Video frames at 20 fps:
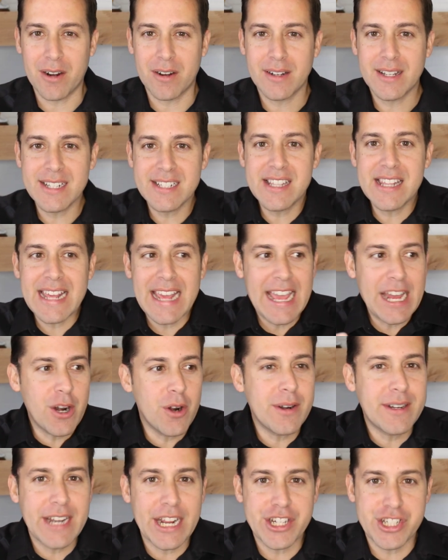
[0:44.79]
Does the
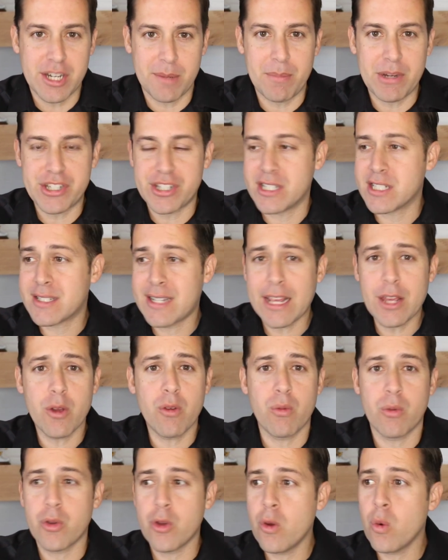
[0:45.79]
interdiction mission, say
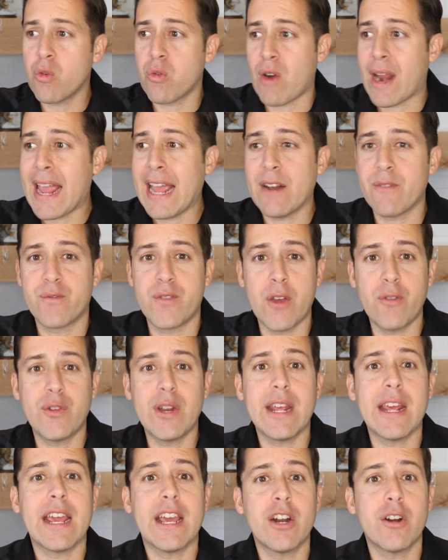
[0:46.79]
you, you ran
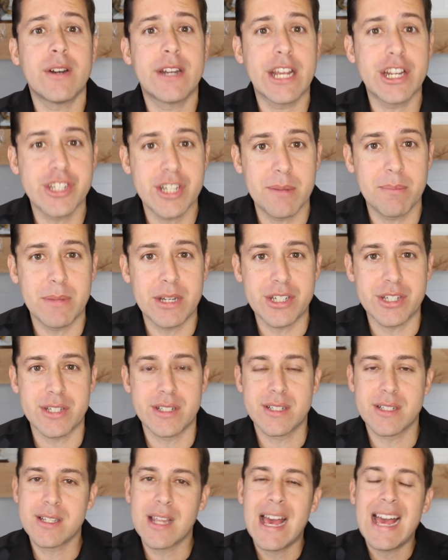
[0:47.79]
fifty interdiction
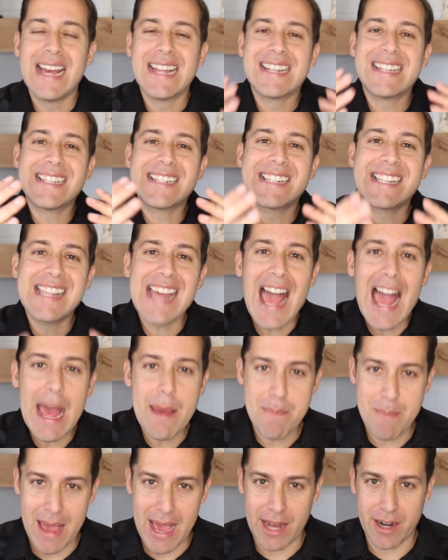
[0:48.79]
missions, does
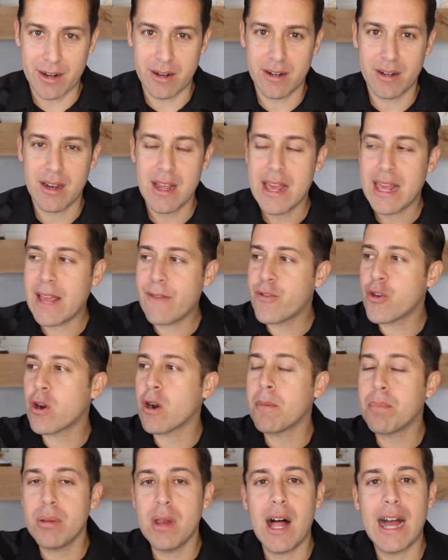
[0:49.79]
that matter if
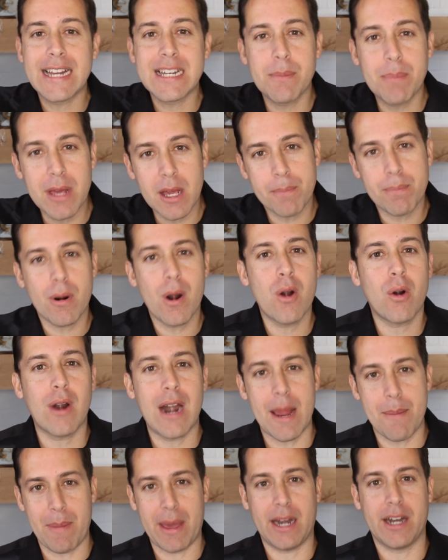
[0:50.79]
you're applying to be a
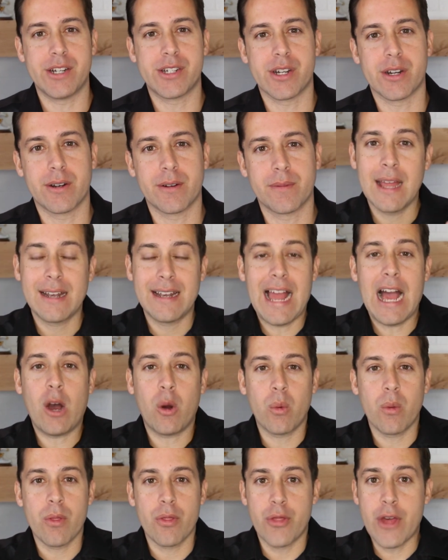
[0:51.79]
program manager?
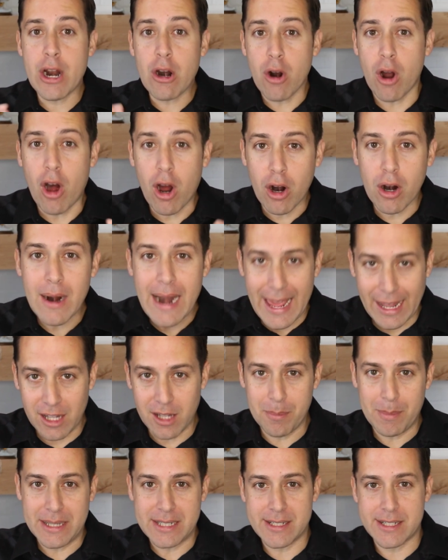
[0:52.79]
Now, there are
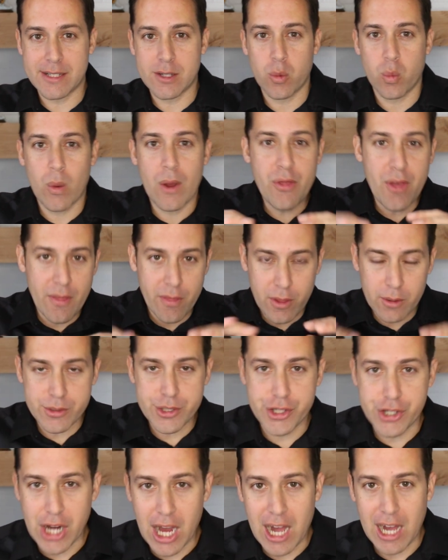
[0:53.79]
elements within
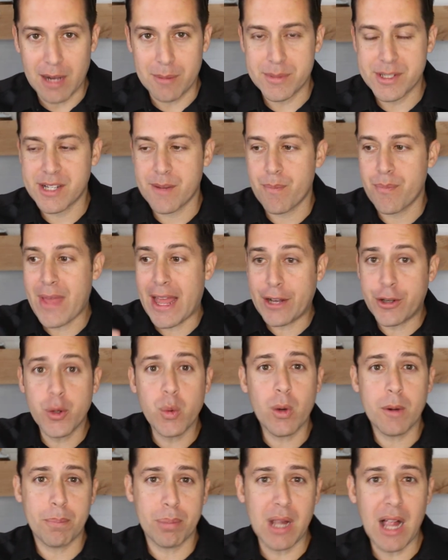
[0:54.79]
those jobs that
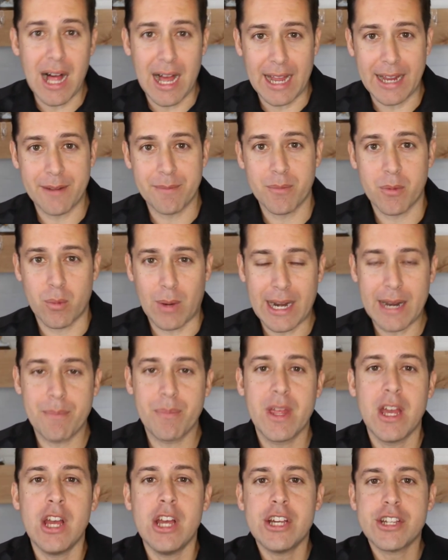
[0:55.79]
do apply,
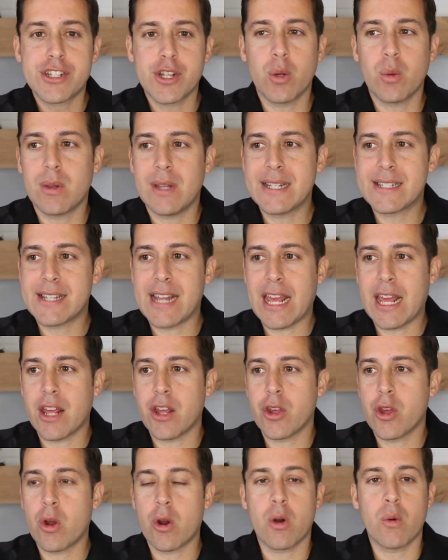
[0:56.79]
right? So let's
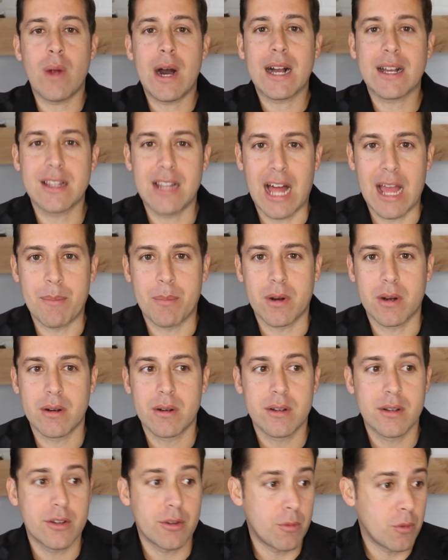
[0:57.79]
say you're a rock climber.
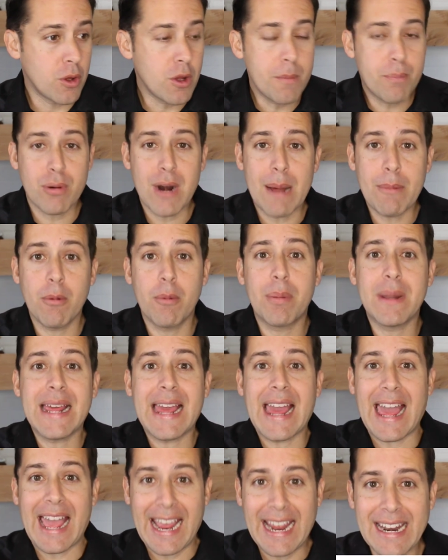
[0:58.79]
You
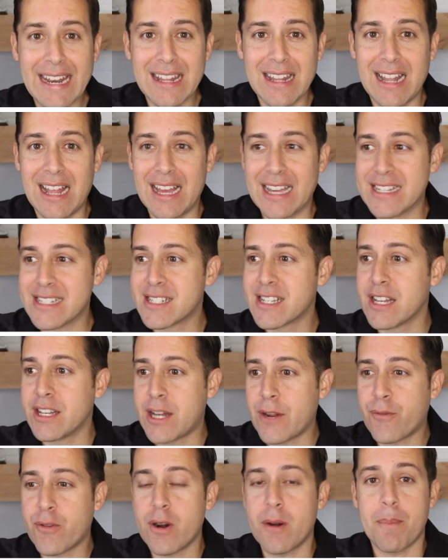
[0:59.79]
probably analyzed
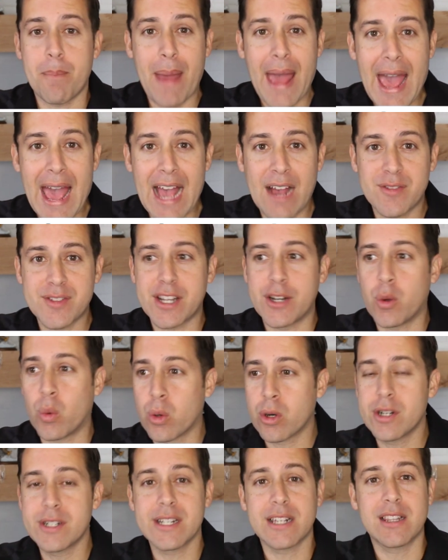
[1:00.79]
different paths in
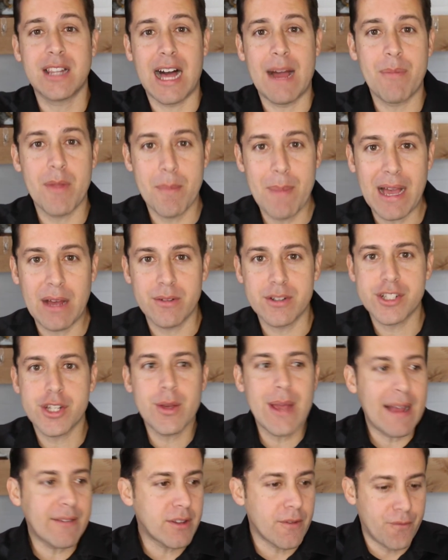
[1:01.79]
order to climb the mountain. So
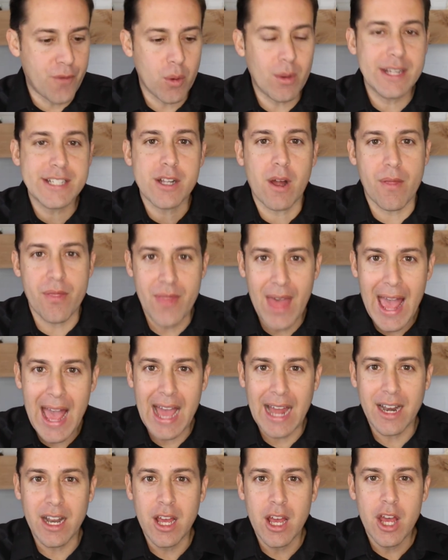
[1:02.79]
you have to focus on
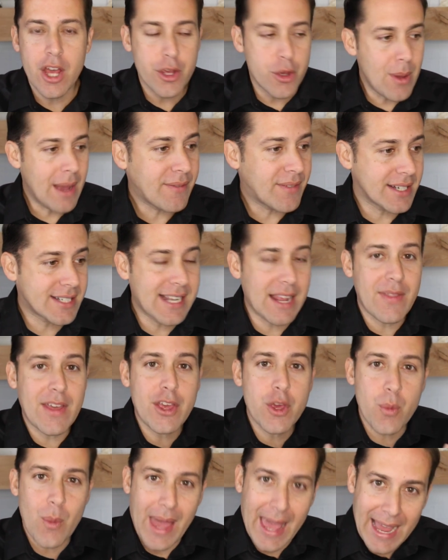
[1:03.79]
that. You to say that
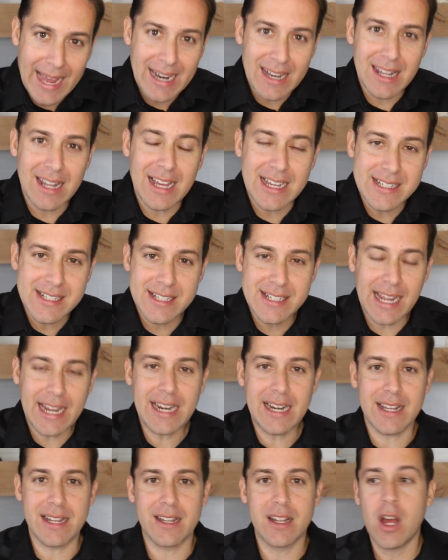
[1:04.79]
you analyzed
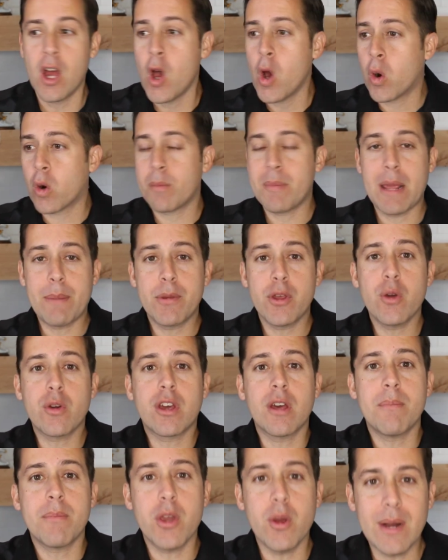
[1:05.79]
data, or maybe you
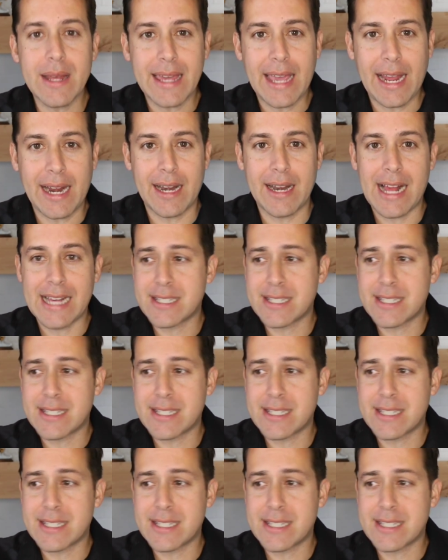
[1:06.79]
communicated.